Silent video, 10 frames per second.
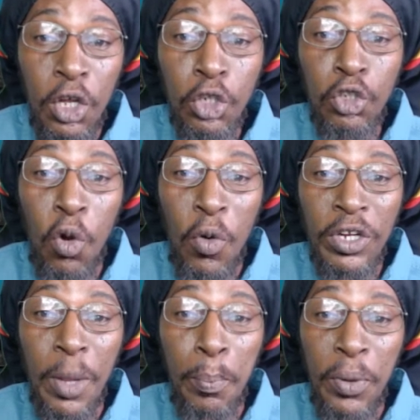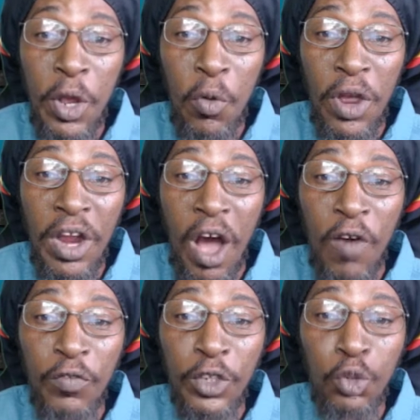During the period
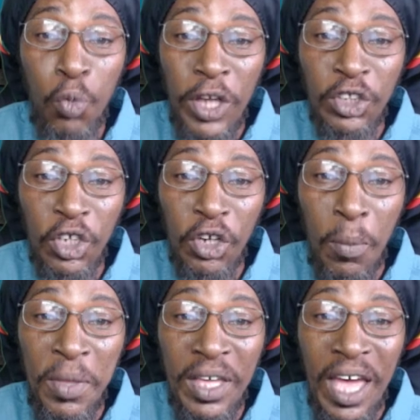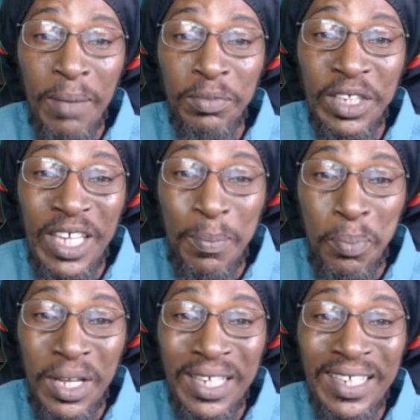of the swastika became
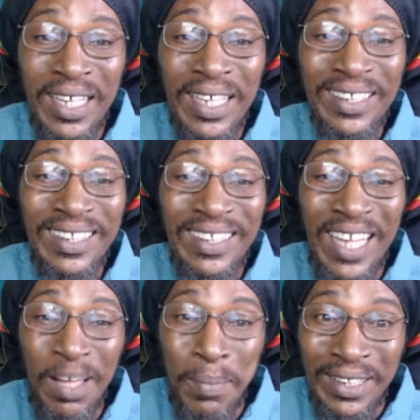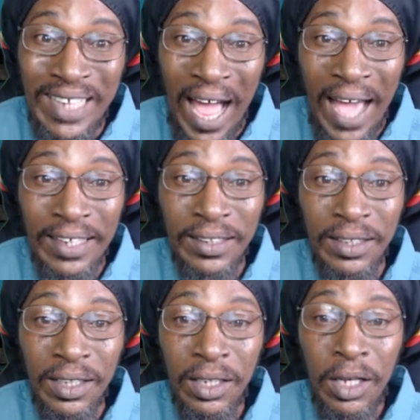deeply stigmatized
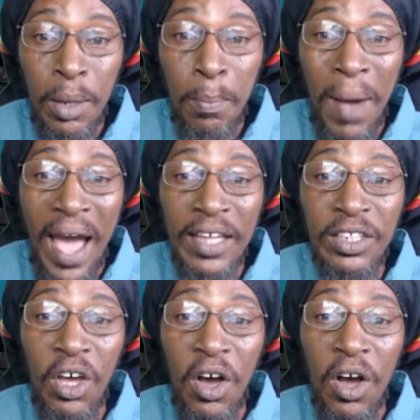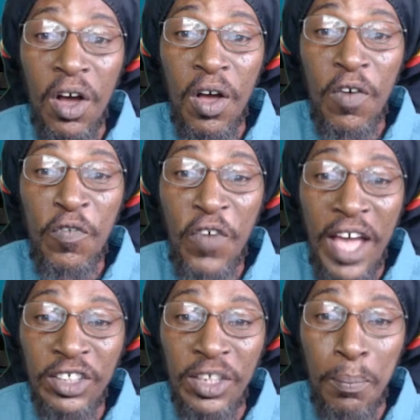by the
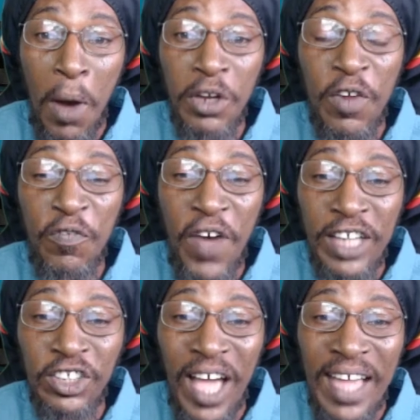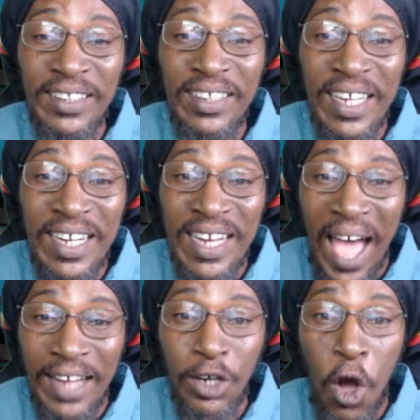but the fascists did
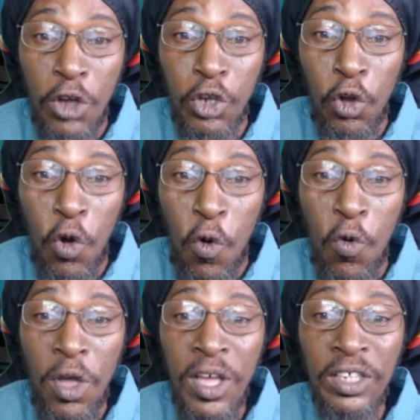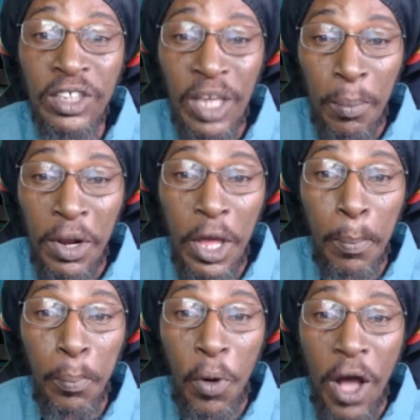not undergo similar
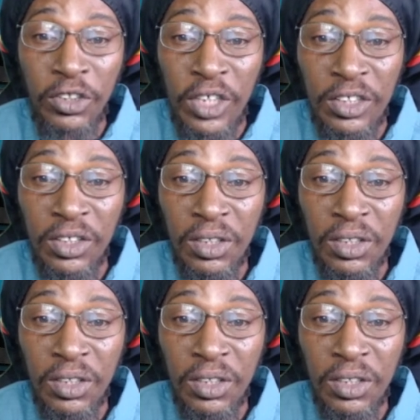process.